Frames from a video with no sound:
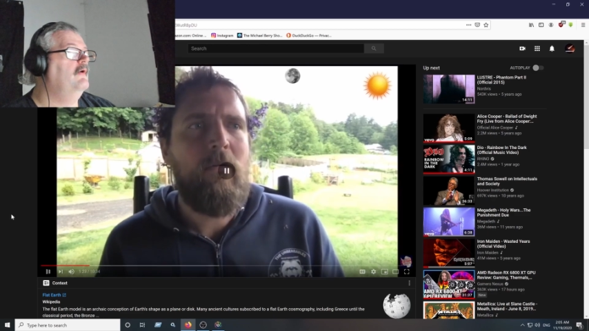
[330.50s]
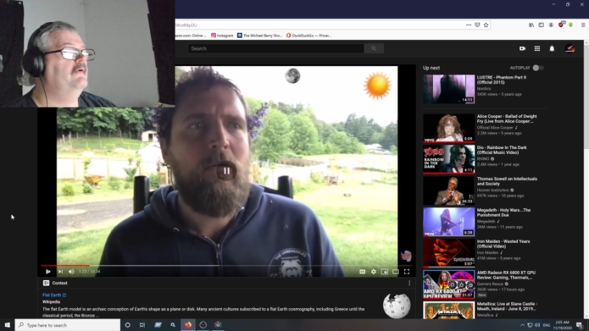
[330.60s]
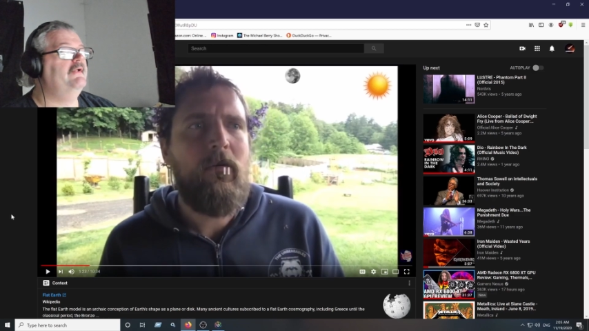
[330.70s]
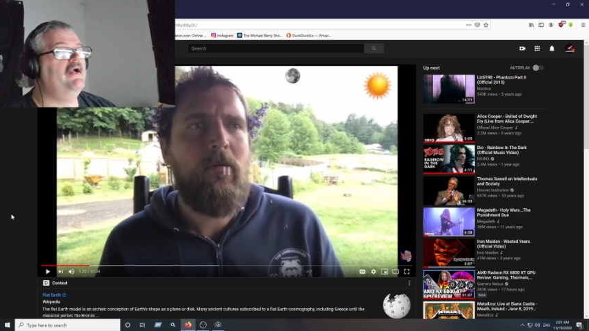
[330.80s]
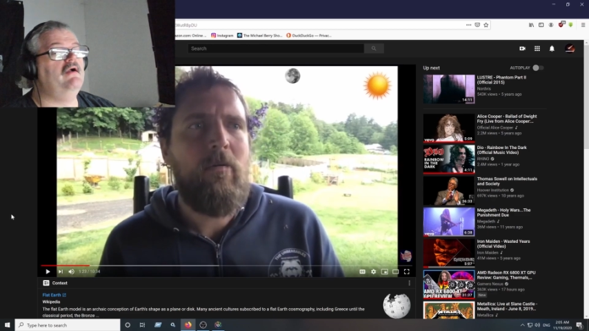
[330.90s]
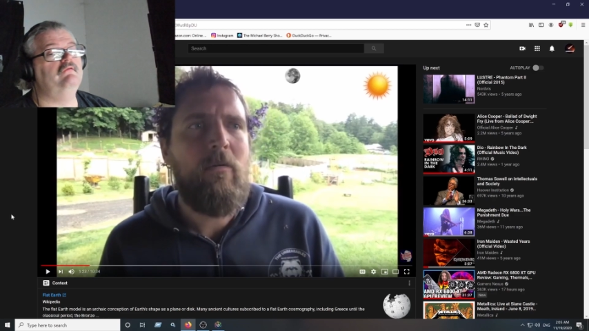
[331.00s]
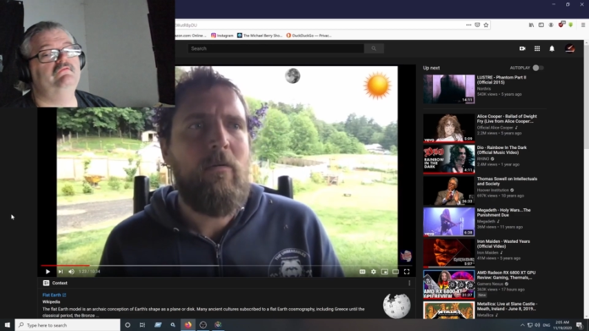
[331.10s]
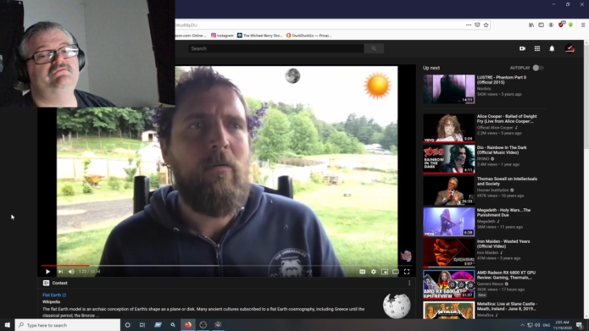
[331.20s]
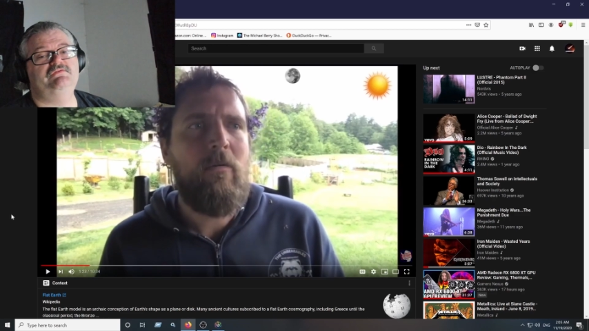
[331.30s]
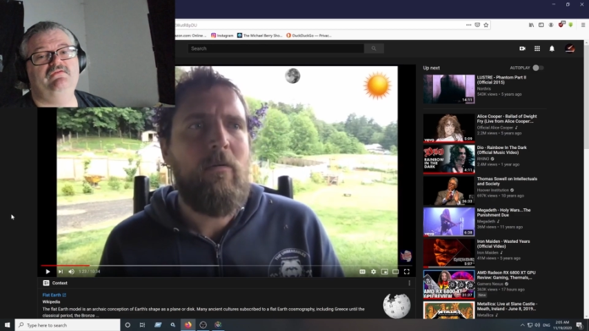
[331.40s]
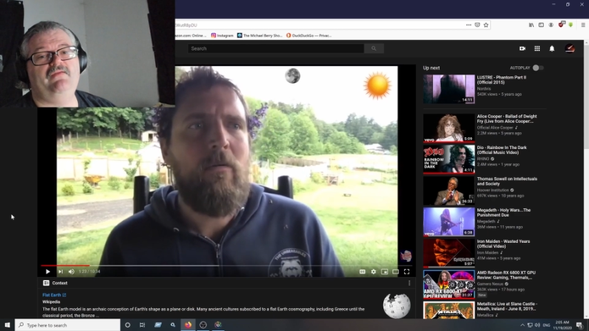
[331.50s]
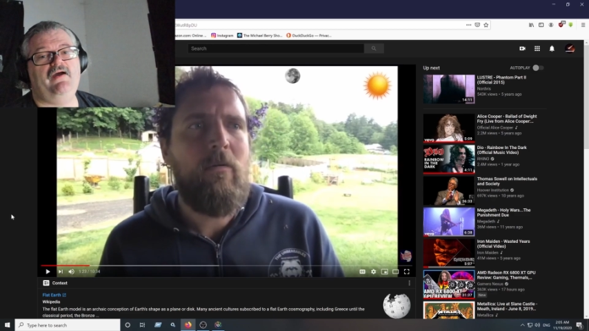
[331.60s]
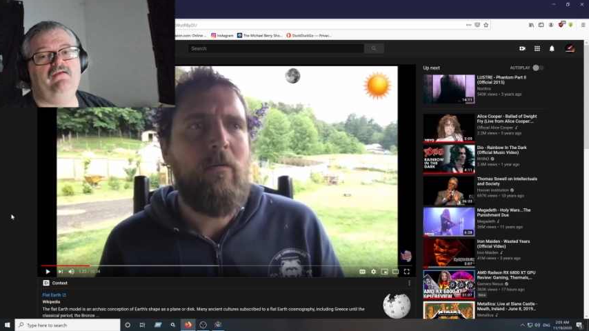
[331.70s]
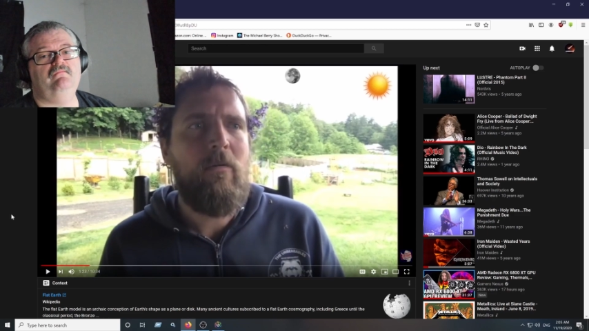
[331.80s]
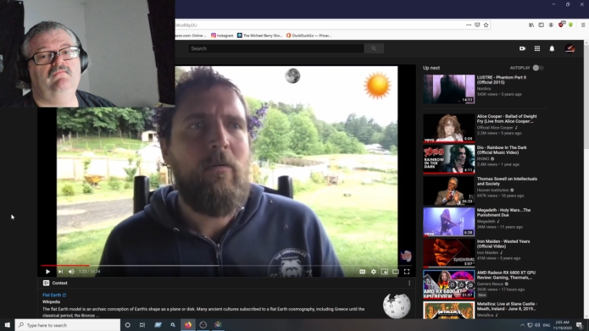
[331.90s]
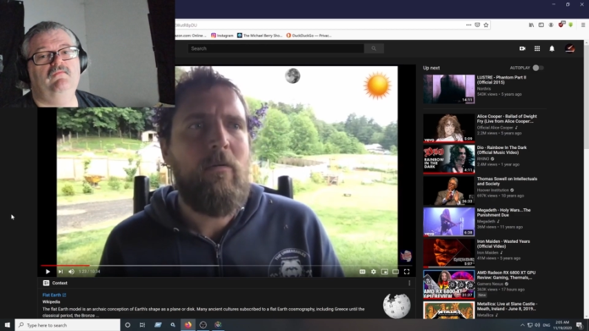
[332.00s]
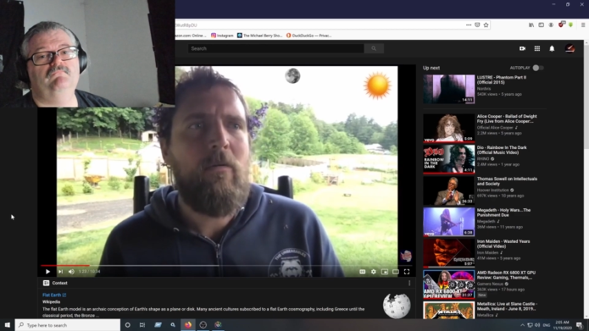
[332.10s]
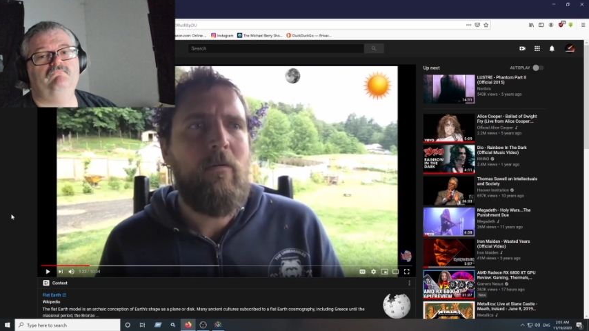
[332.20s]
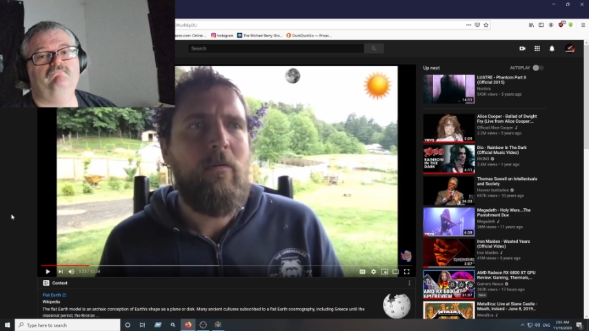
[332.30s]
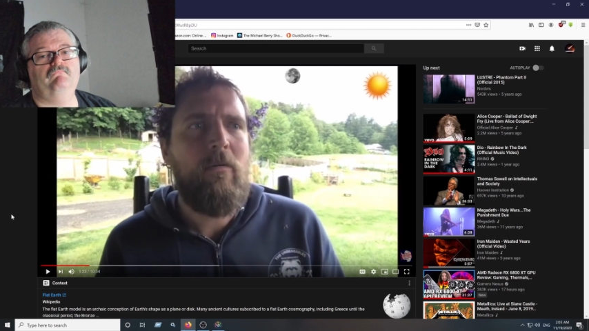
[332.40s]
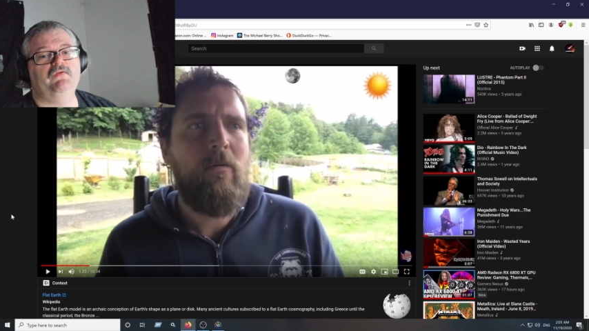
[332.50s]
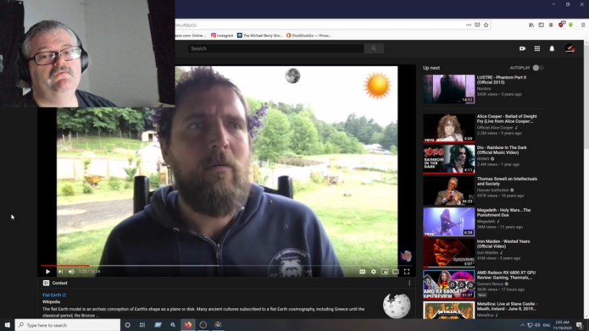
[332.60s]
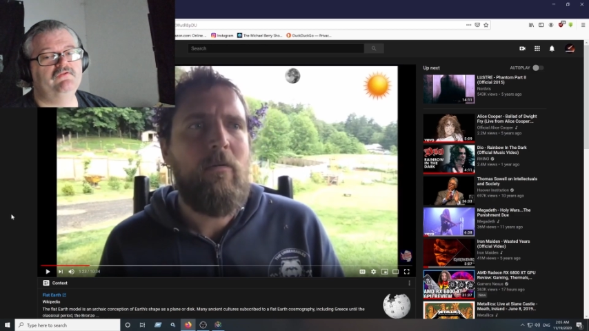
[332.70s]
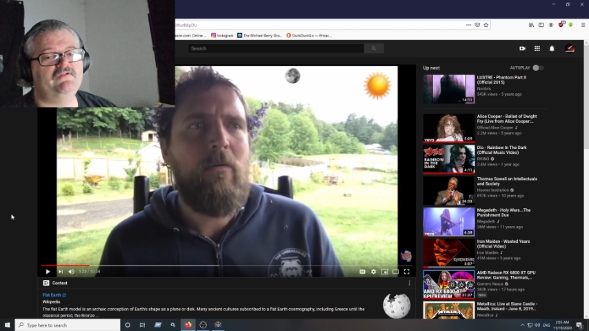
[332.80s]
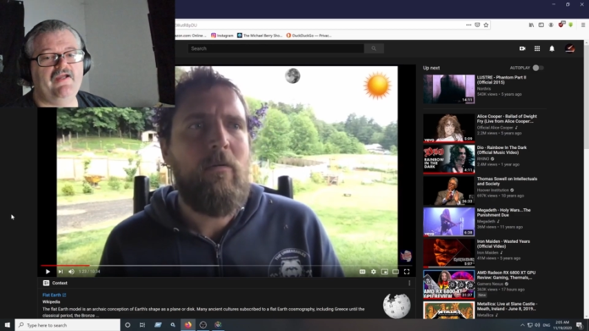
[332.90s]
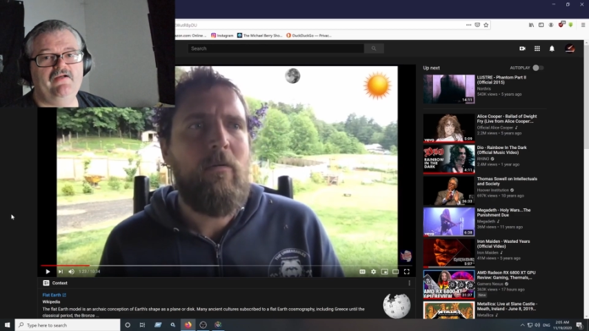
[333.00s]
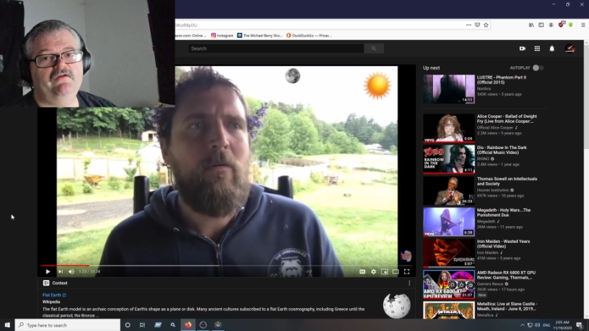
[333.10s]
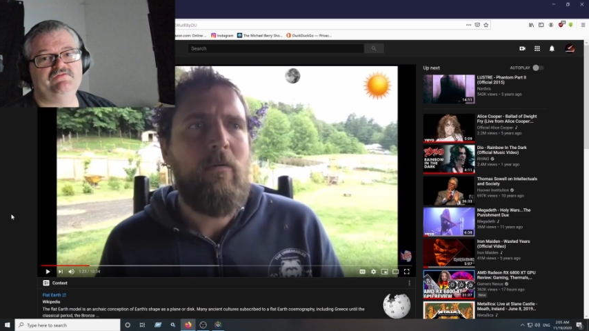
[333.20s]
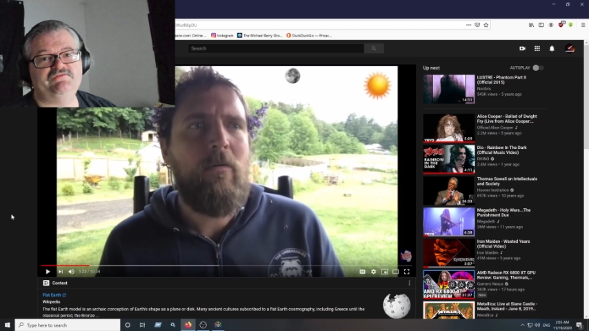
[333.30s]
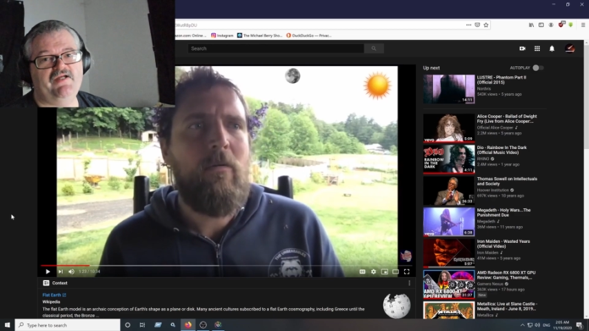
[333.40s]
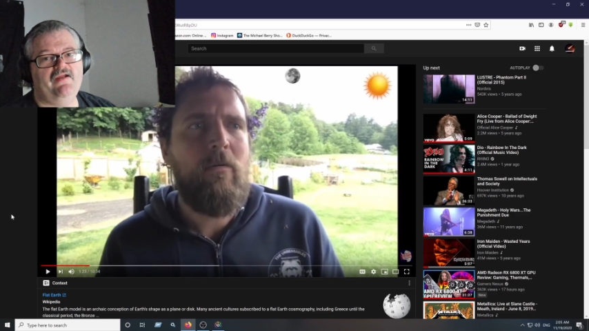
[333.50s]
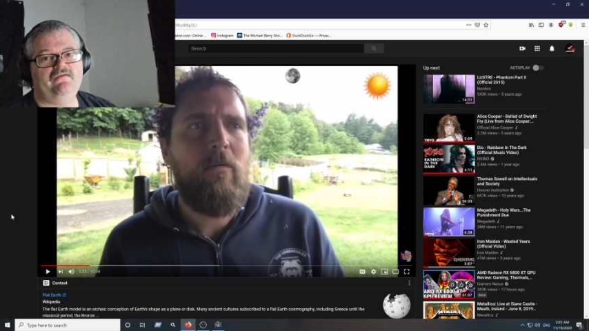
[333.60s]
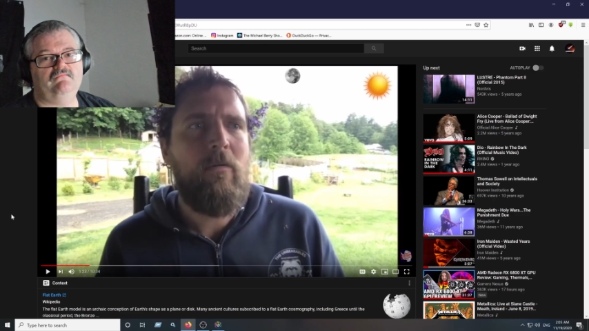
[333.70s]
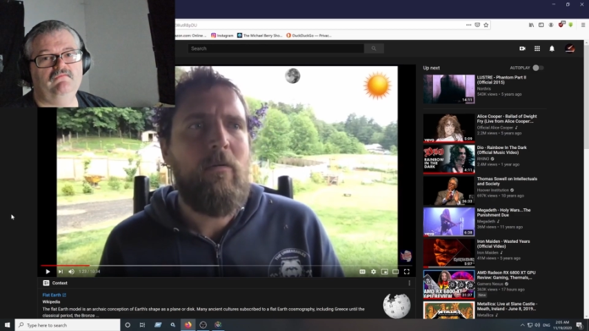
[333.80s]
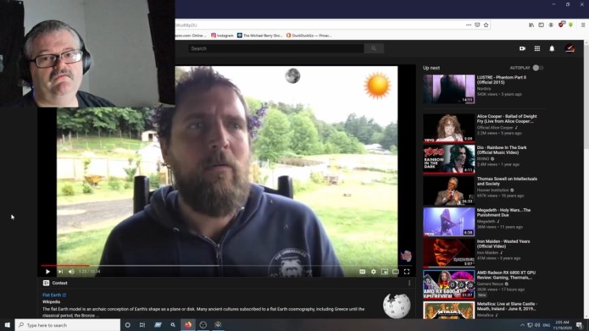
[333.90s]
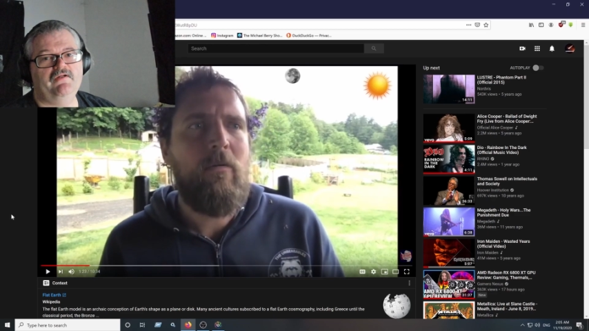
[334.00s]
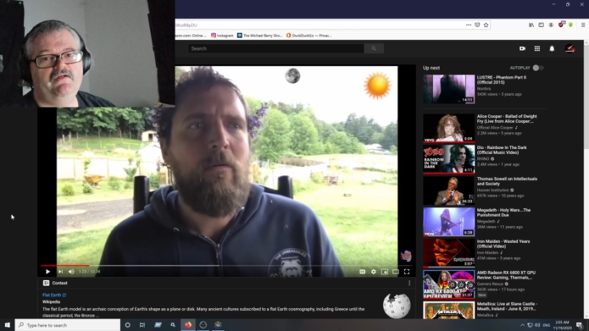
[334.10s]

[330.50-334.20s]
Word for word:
Speaker 1: Yeah, you see that? You, you can't understand it. Okay,